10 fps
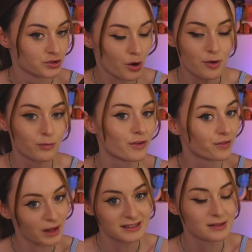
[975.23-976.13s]
Don't
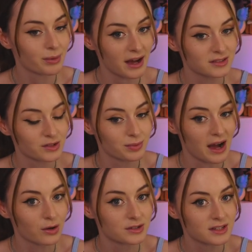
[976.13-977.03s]
reflect it
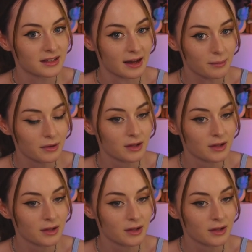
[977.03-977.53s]
back onto them.